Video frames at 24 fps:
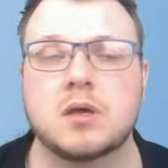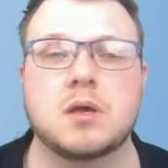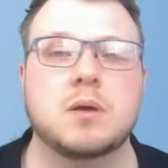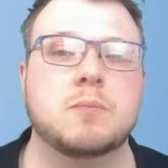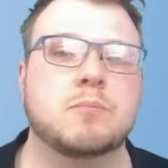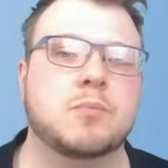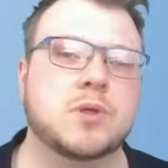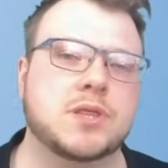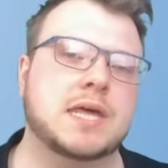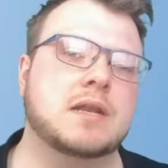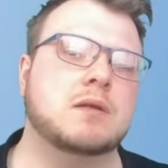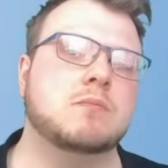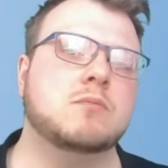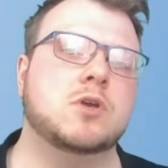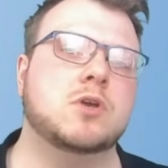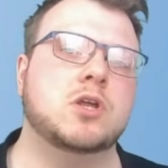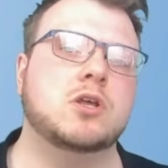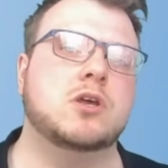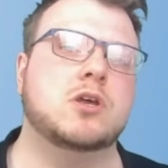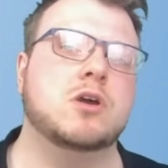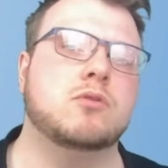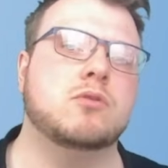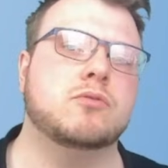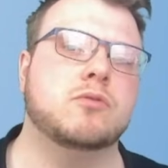But then I'm going to
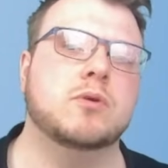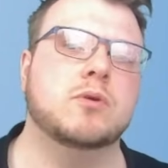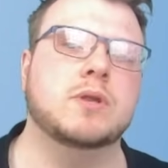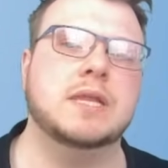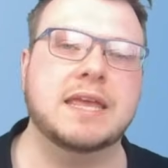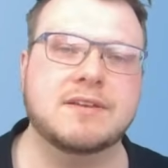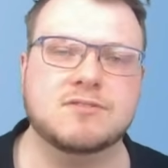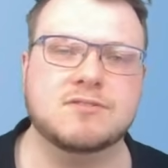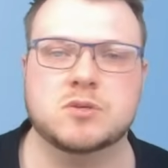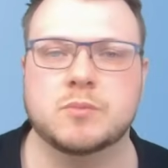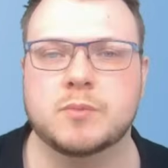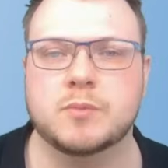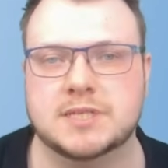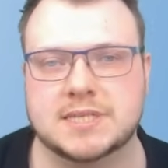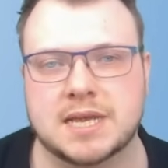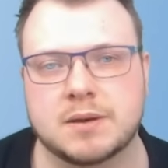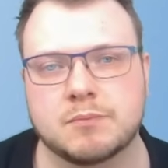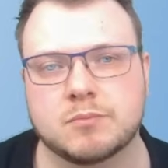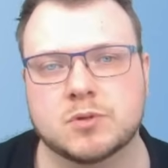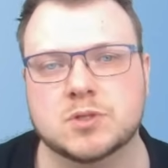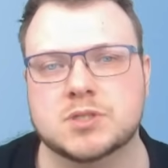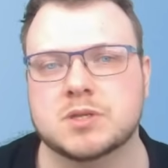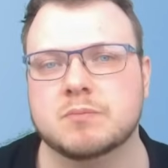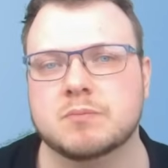go through and give some
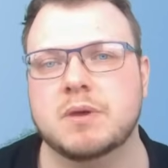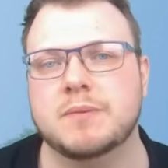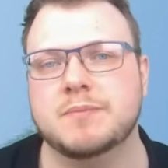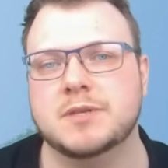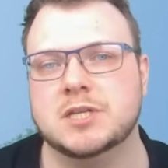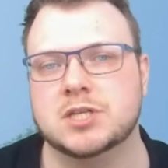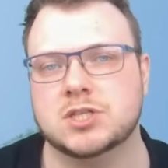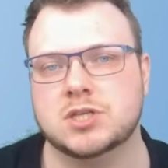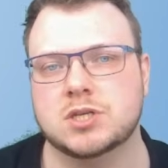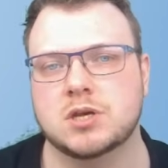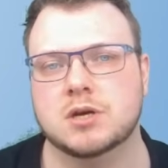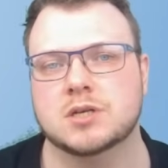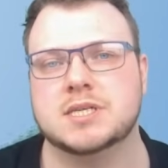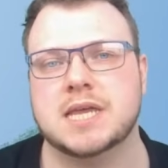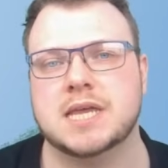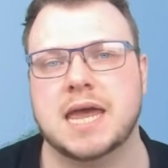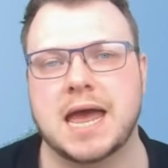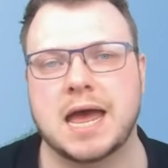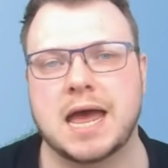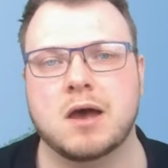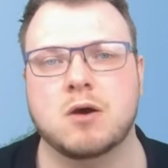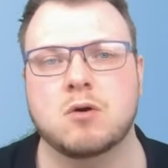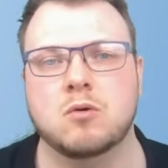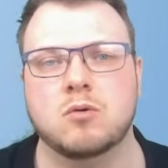examples and maybe discuss
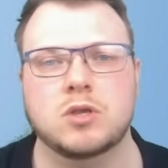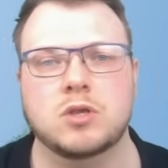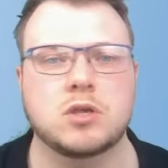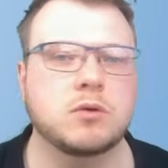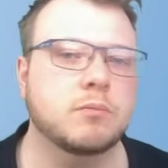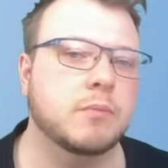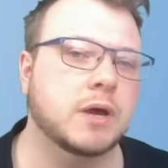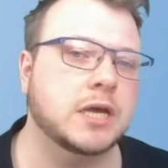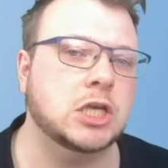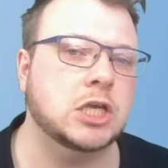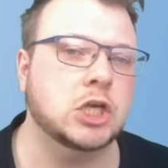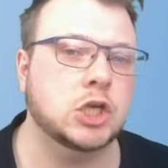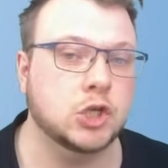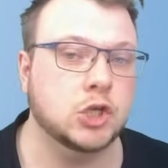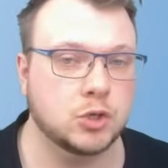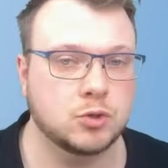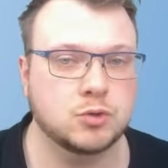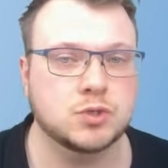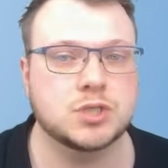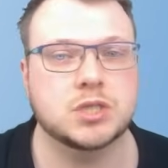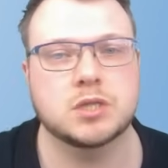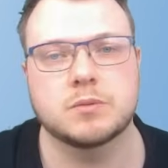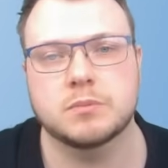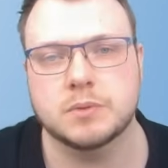how you might
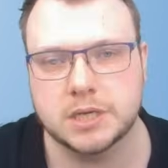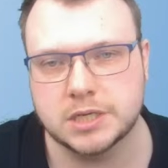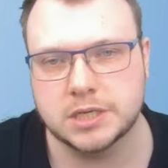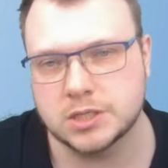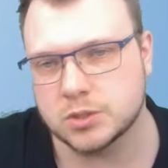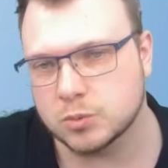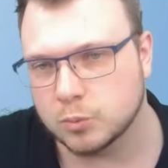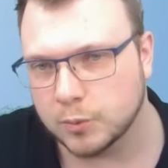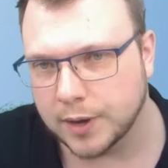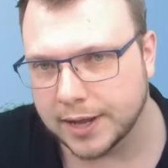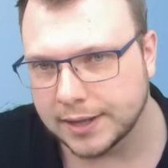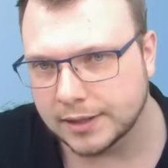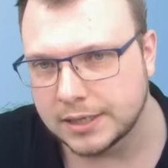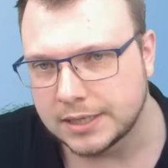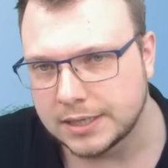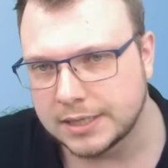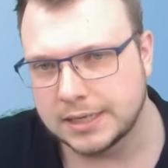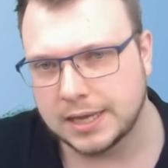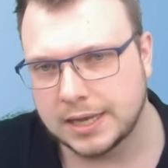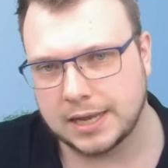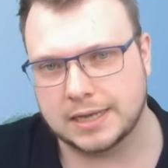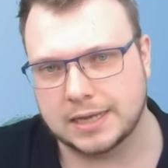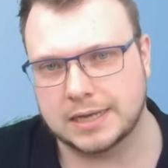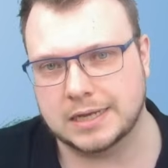use them as well
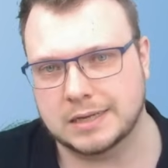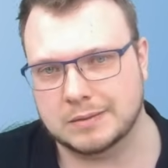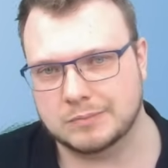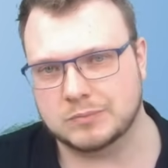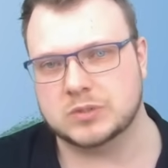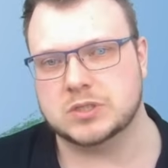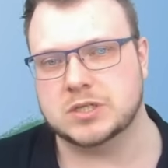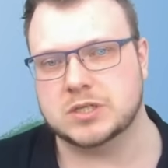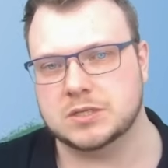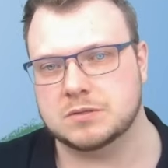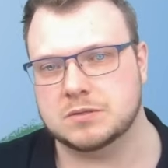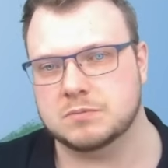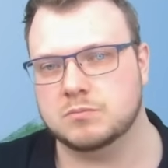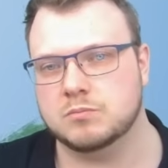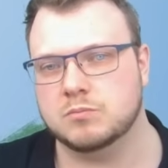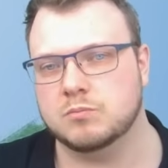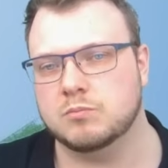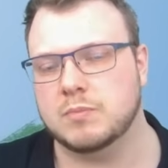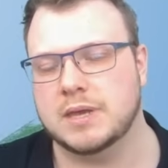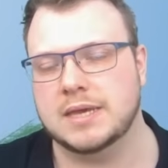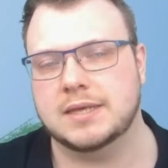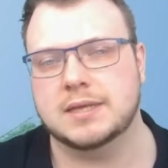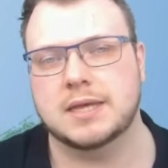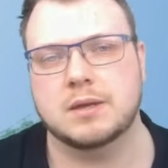to
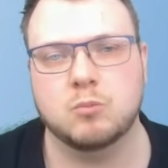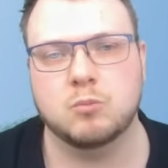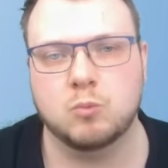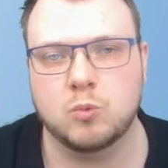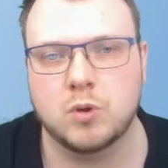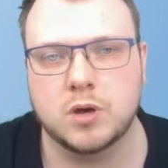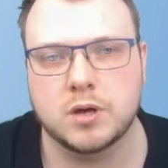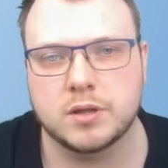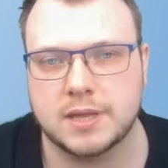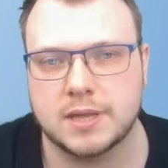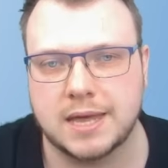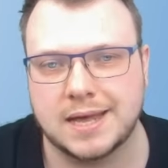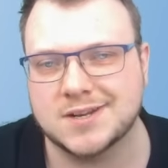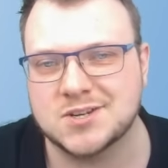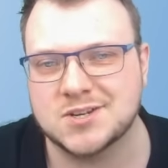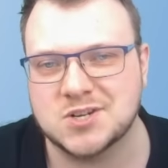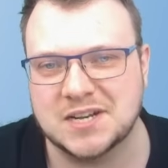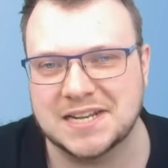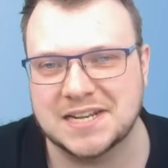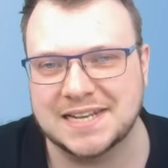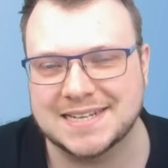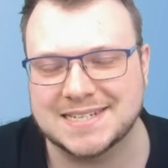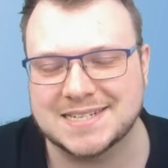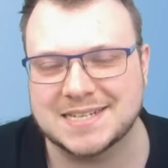make it worth
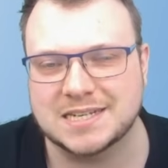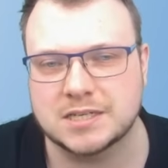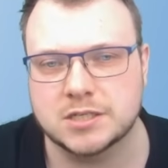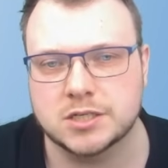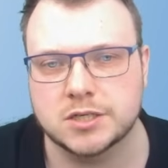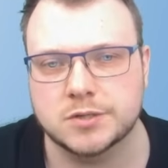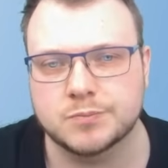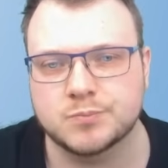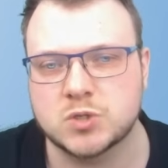actually listening to.